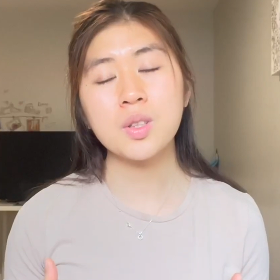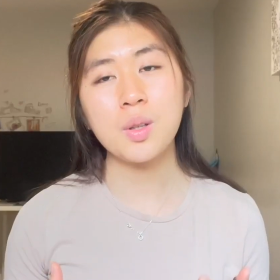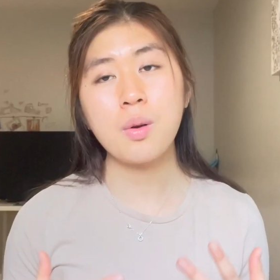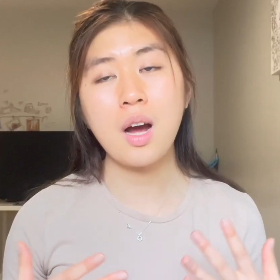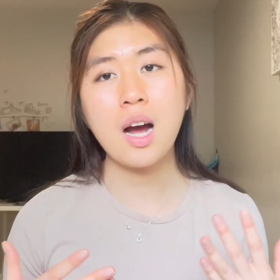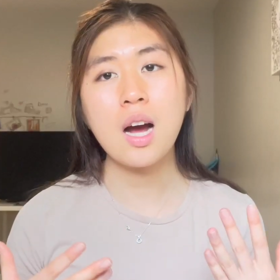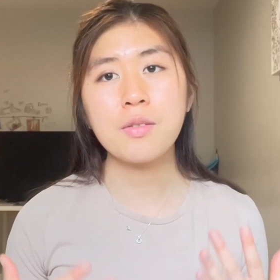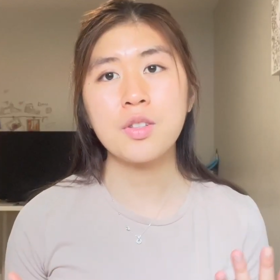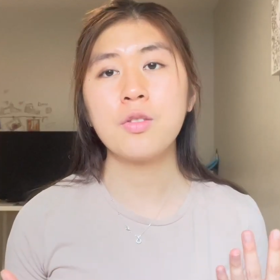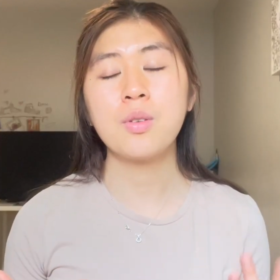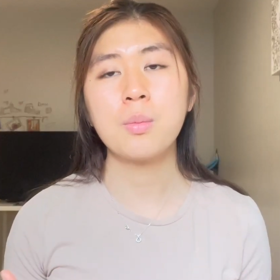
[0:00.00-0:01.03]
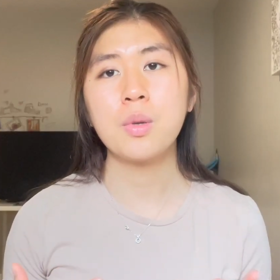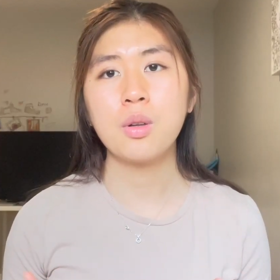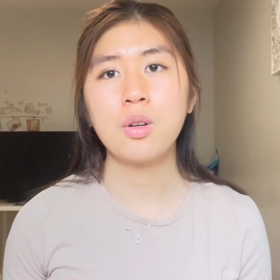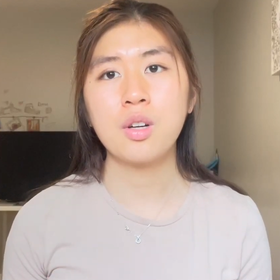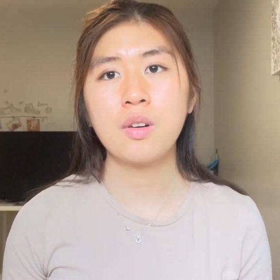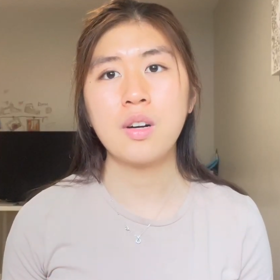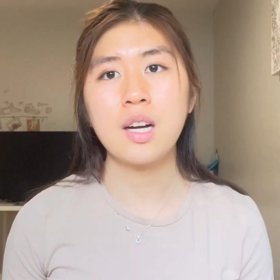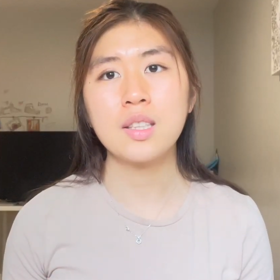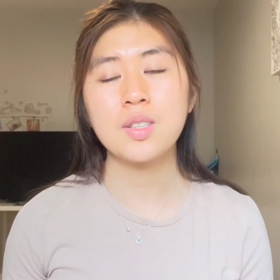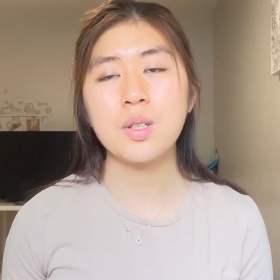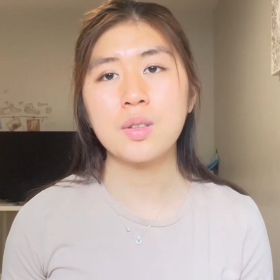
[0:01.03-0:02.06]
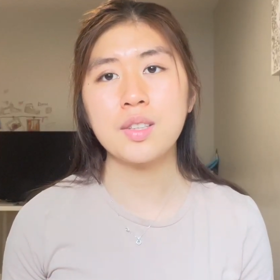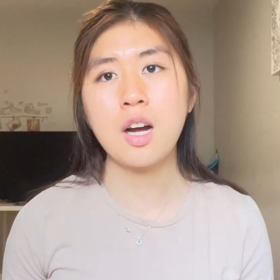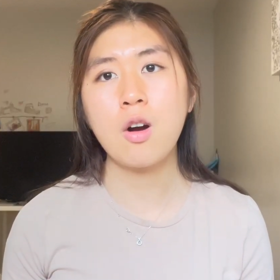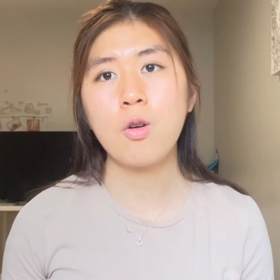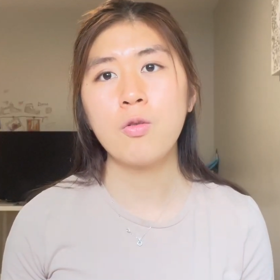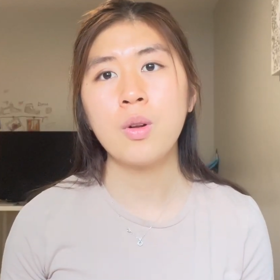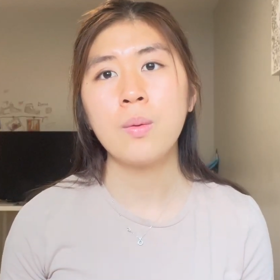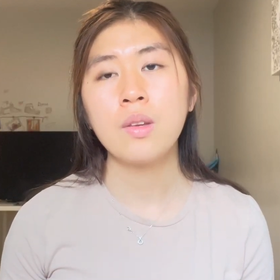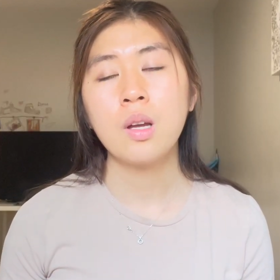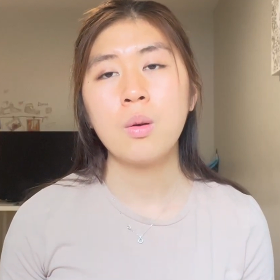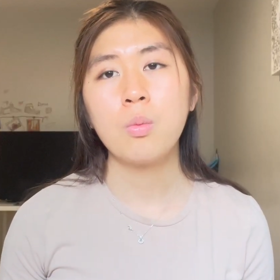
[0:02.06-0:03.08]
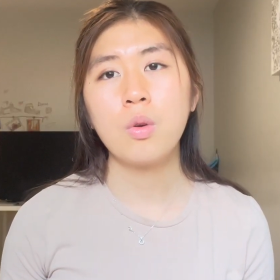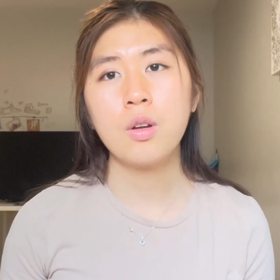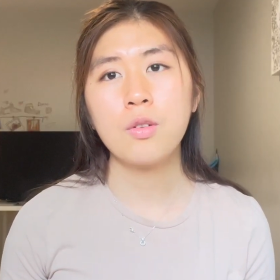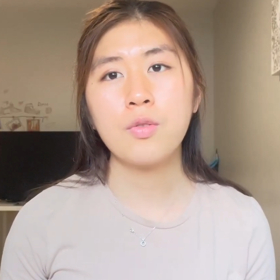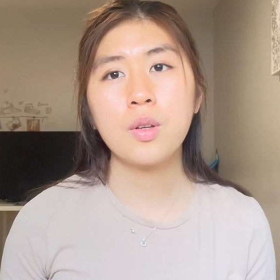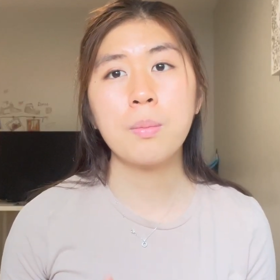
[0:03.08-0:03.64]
you have to familiarize yourself with the